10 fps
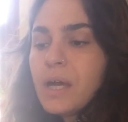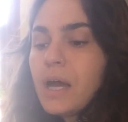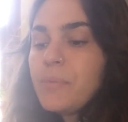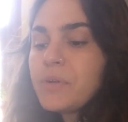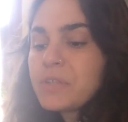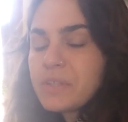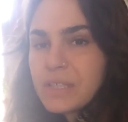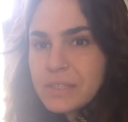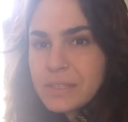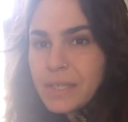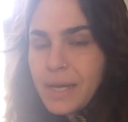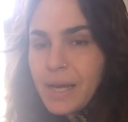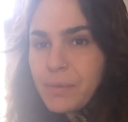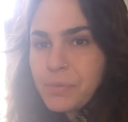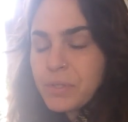about the things that
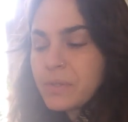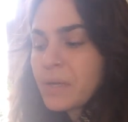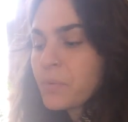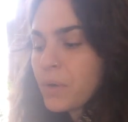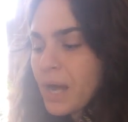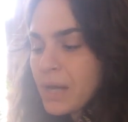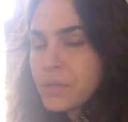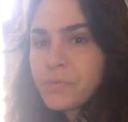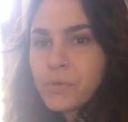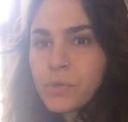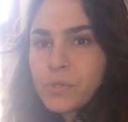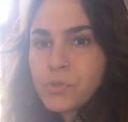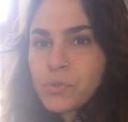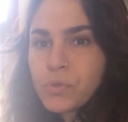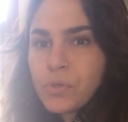happened that were out of your
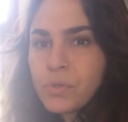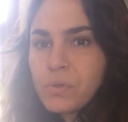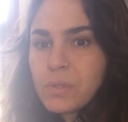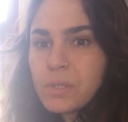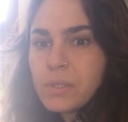control,